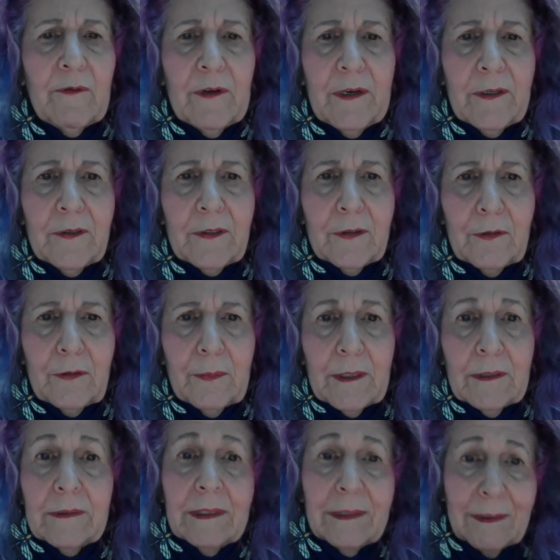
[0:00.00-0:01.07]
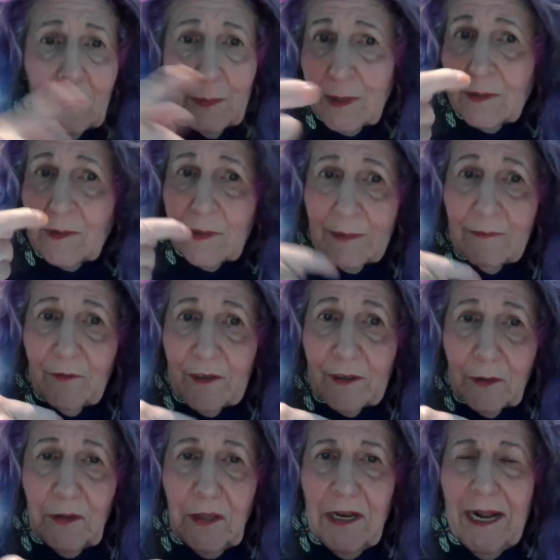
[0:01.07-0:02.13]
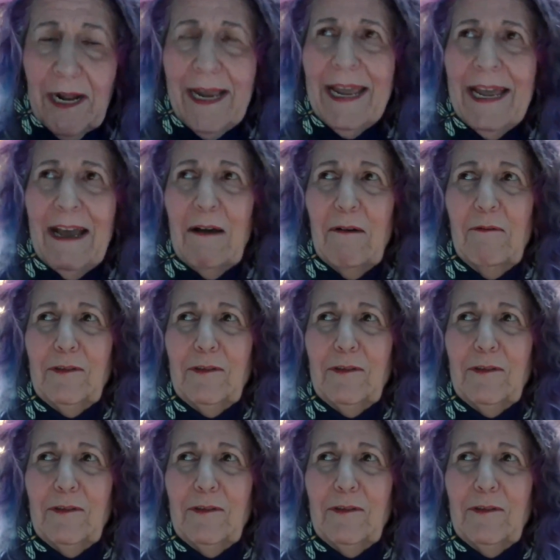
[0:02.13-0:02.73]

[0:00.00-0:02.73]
my father told me, and that would be the same father that I had.